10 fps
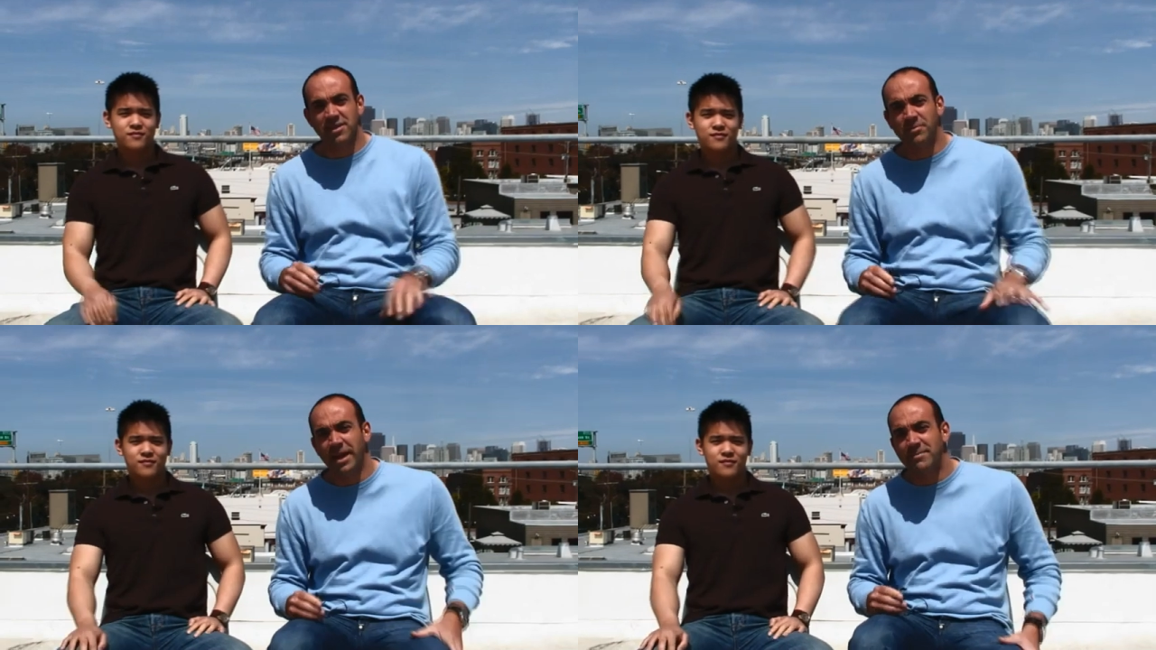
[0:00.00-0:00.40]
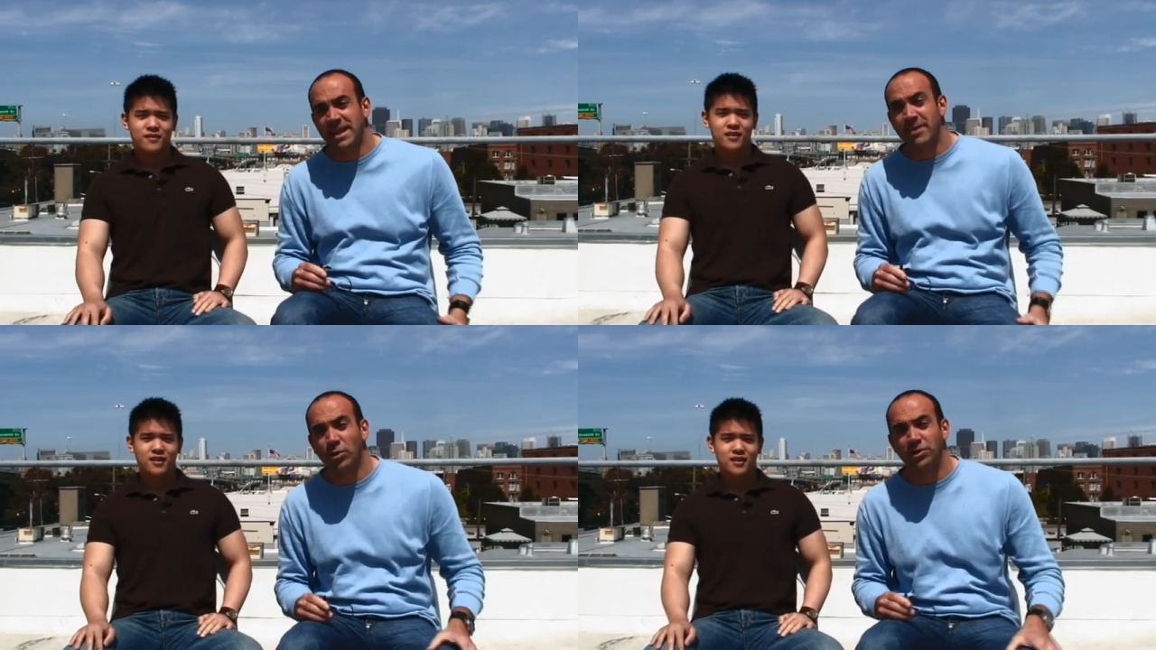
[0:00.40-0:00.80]

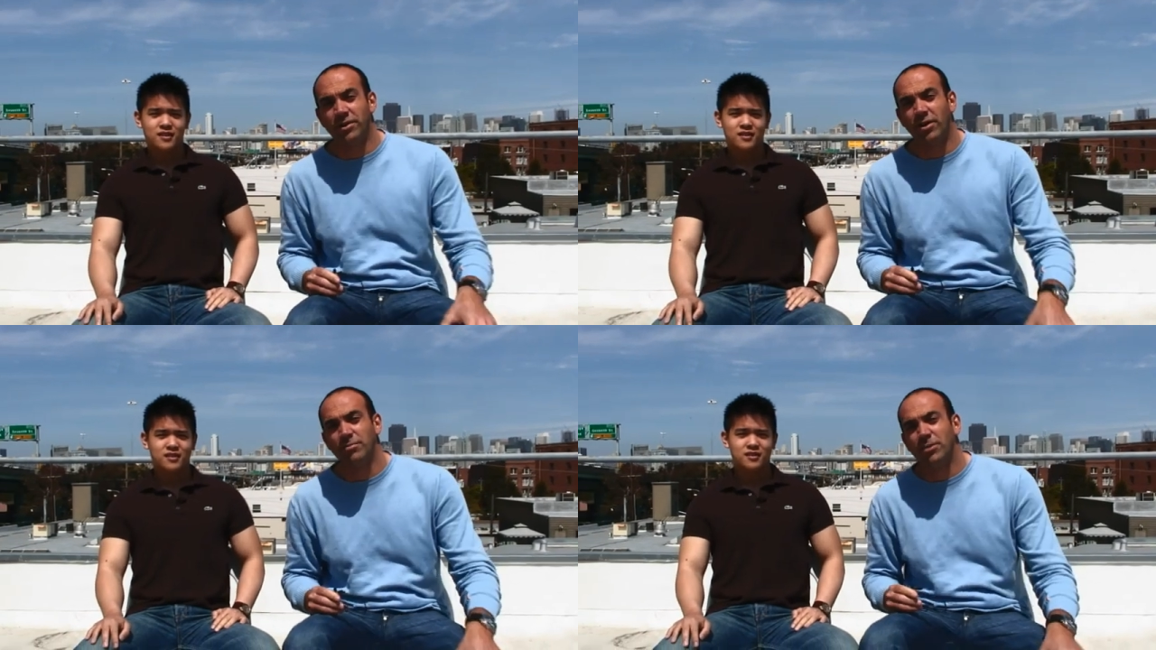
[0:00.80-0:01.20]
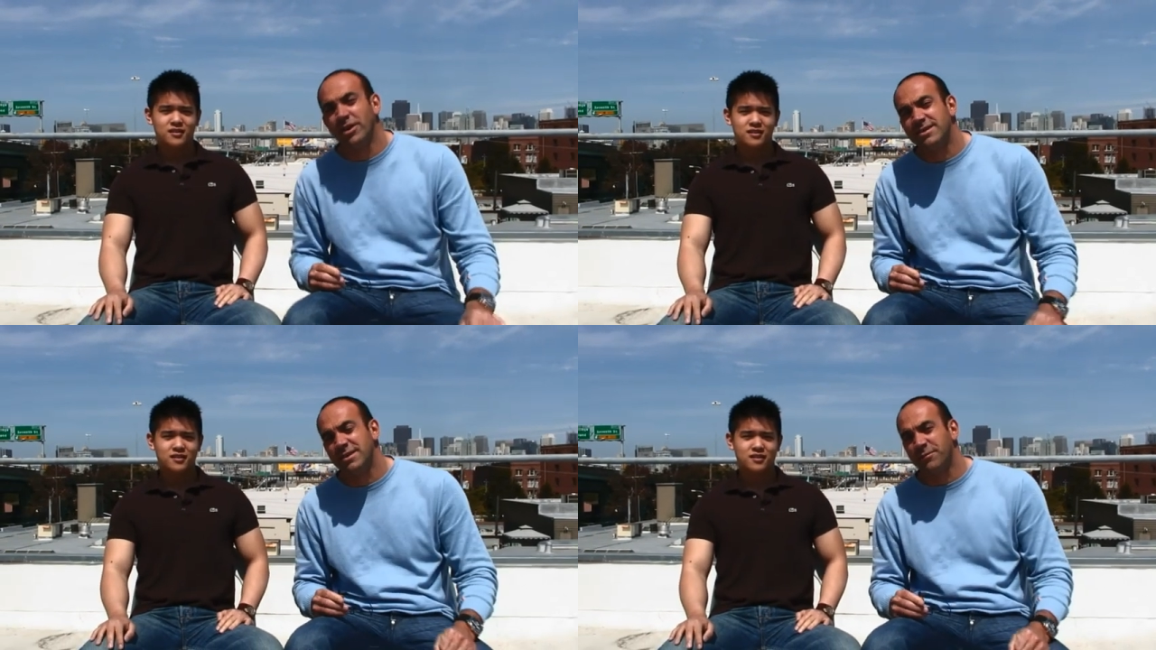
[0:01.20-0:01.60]
Speaker 1: Sometimes I wonder
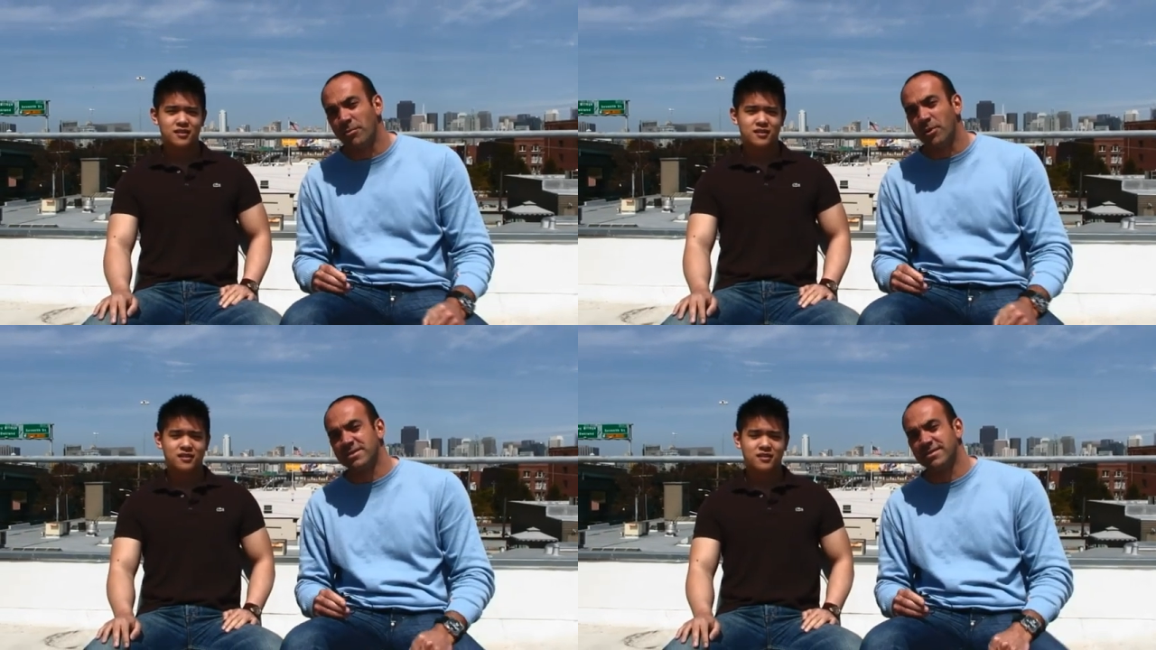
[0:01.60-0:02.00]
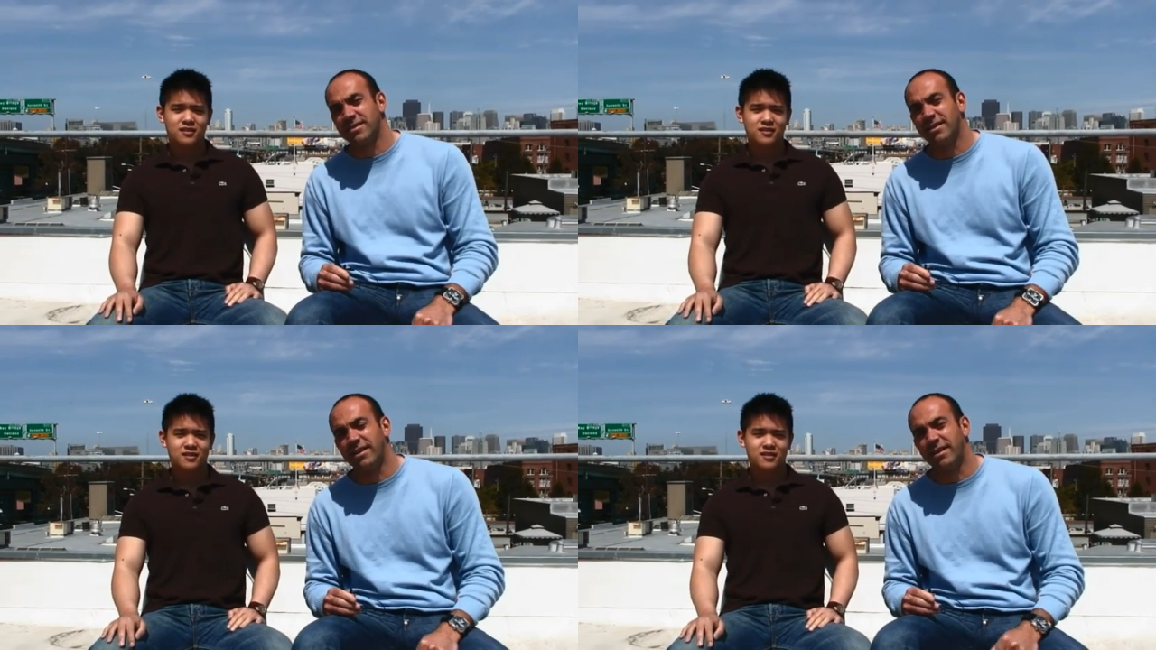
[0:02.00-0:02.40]
on blogs if the
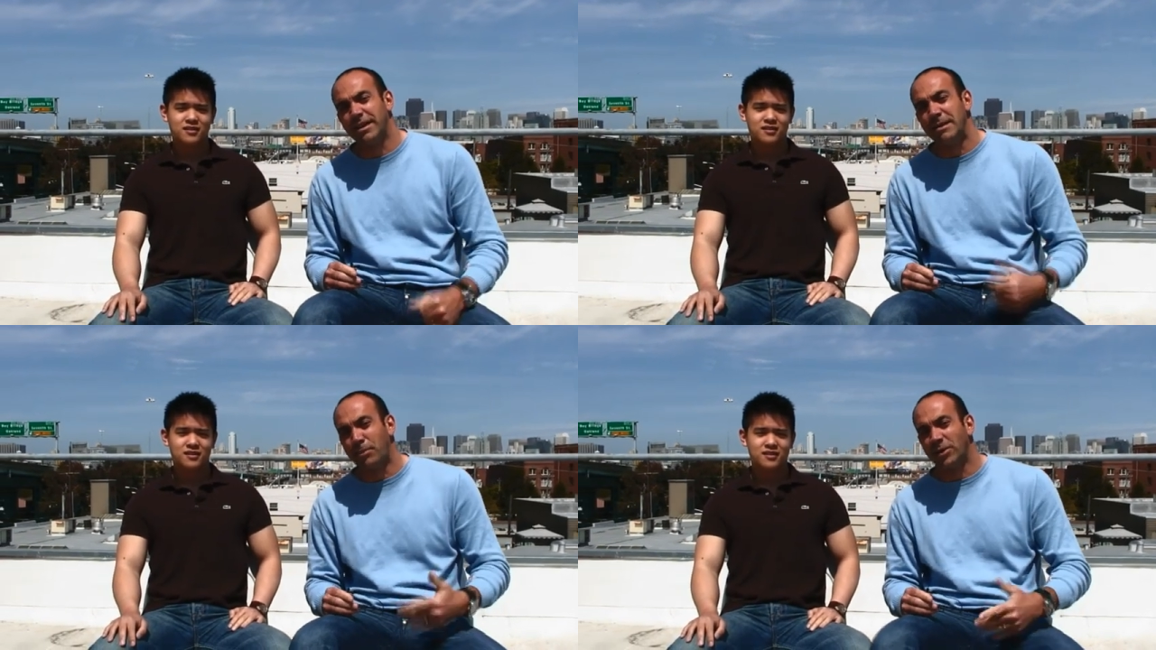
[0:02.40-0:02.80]
most uh,